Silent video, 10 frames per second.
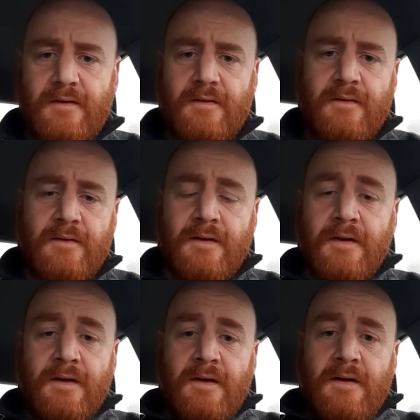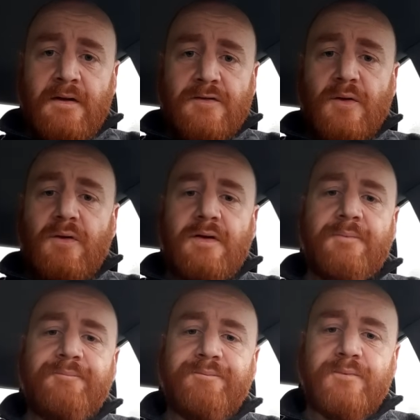Right?
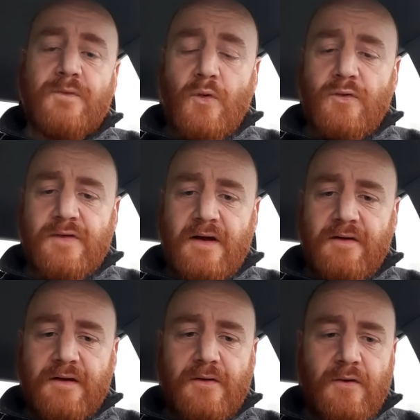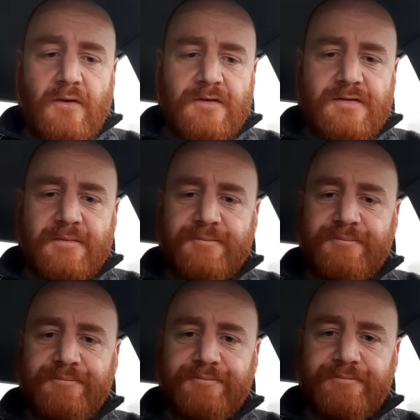So, those are the thoughts.
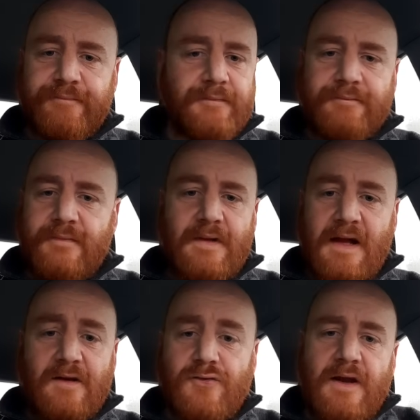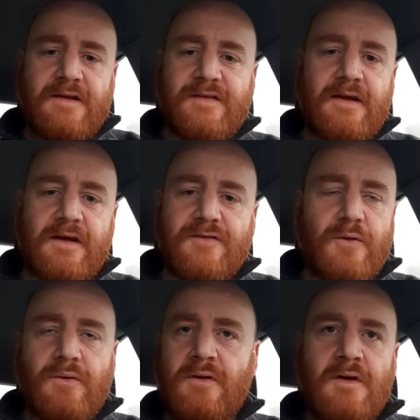And crazy,
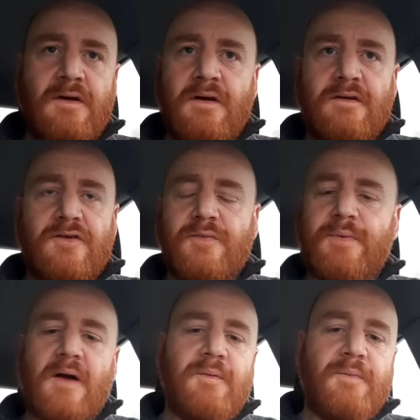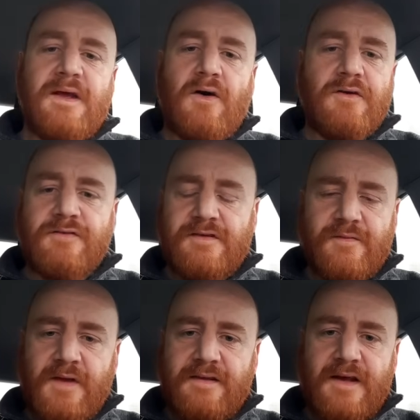so there's probably
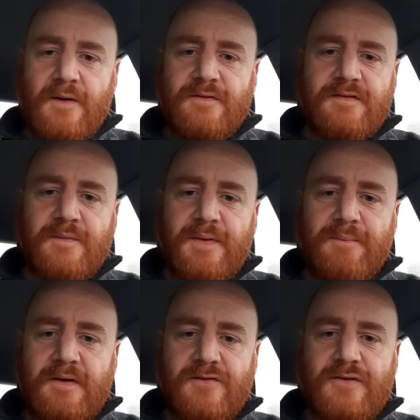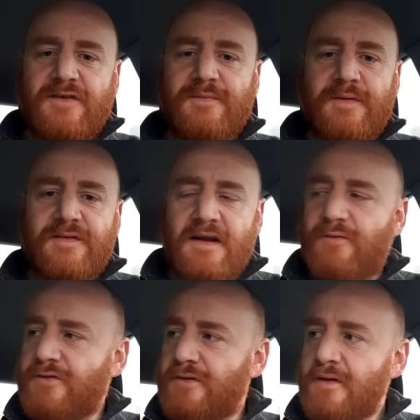hundreds, if not thousands of people this Christmas
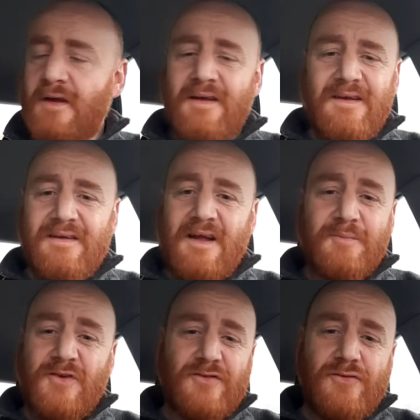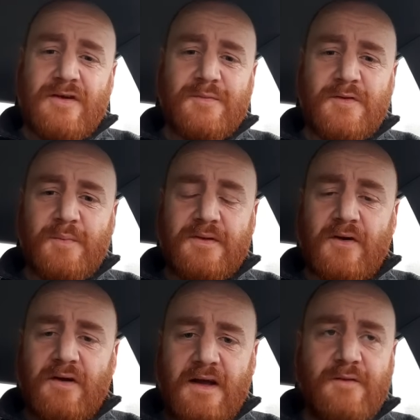that have, not just Christmas,
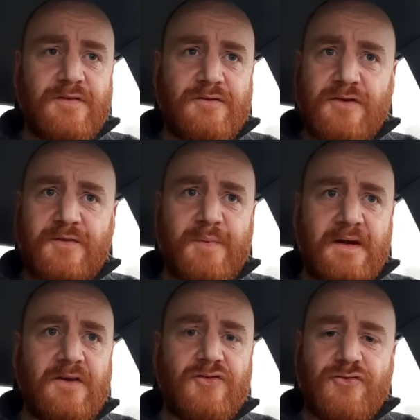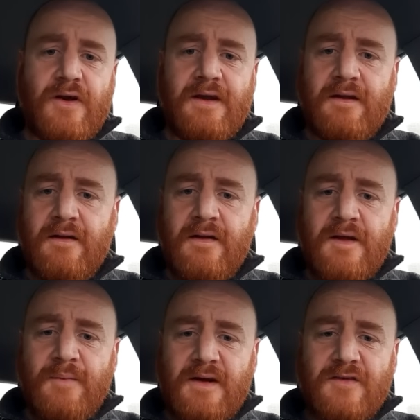but their lives have just been destroyed
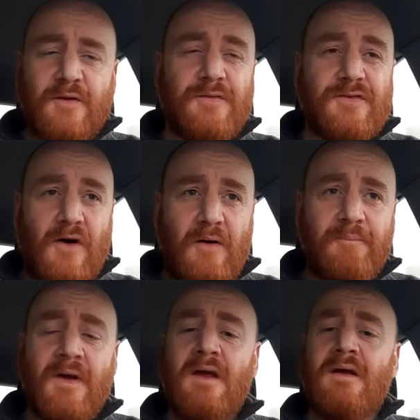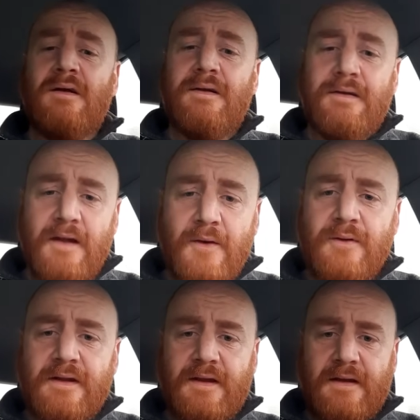because of some
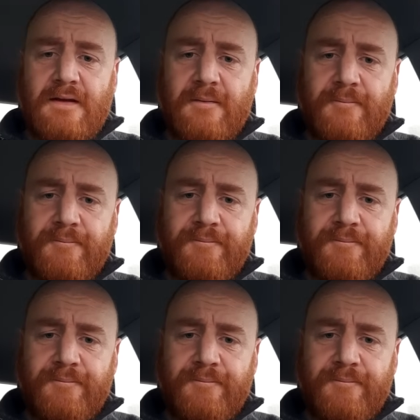lunatic,